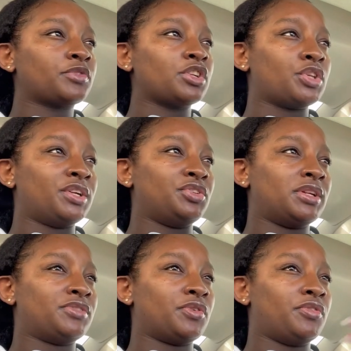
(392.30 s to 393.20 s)
so I could
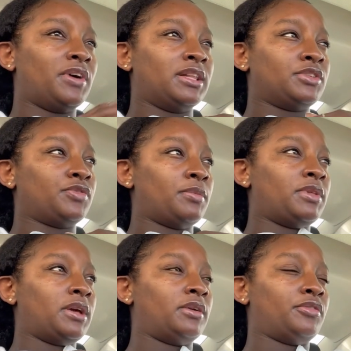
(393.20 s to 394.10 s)
transfer files from
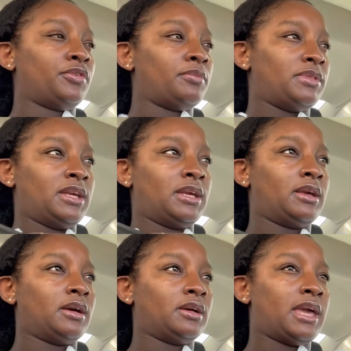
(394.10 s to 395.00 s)
the
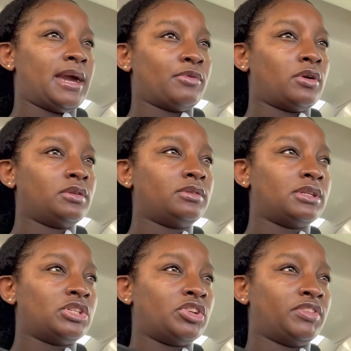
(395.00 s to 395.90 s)
camera
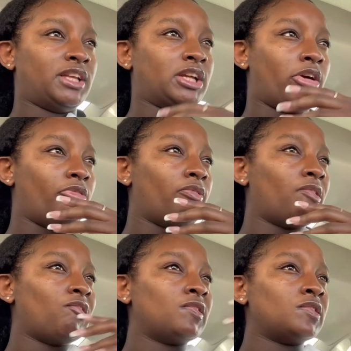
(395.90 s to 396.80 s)
and stuff like that.
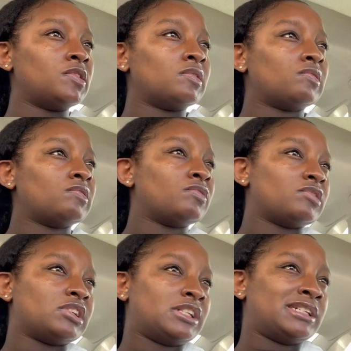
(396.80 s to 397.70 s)

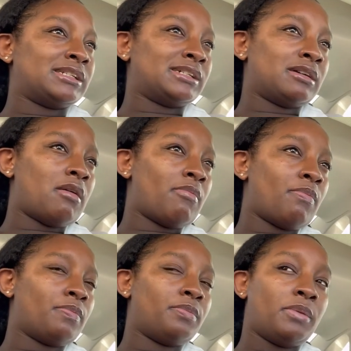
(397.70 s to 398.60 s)
And
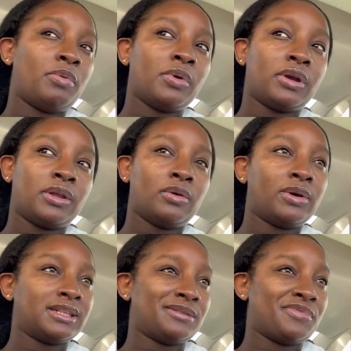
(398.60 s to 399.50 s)
maybe we're gonna go
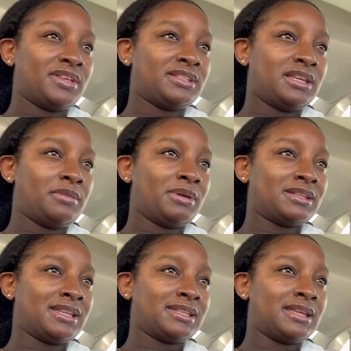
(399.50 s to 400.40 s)
get something to eat,
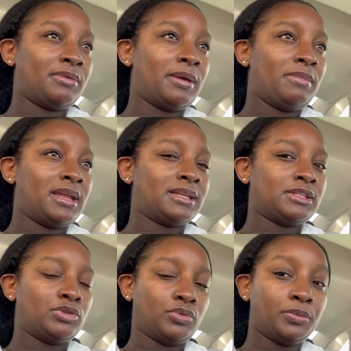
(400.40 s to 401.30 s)
because last night when I made it
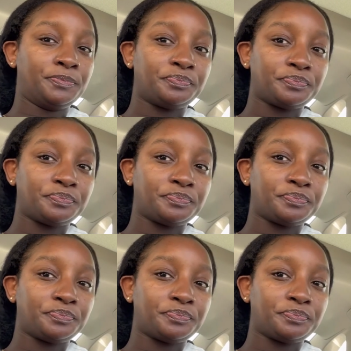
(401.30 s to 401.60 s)
to